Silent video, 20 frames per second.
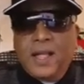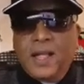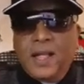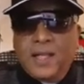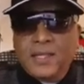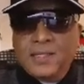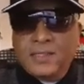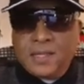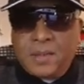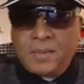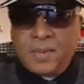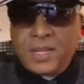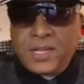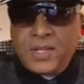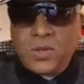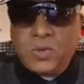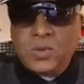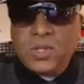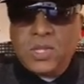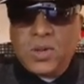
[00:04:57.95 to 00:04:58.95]

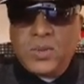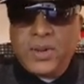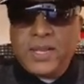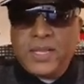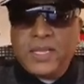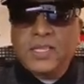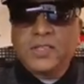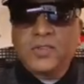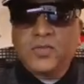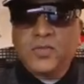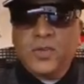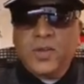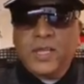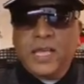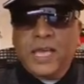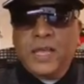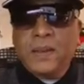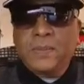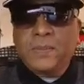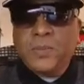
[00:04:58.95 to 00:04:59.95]
somebody who they were
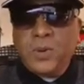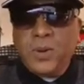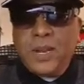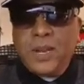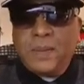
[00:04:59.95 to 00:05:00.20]
interviewing. And Pule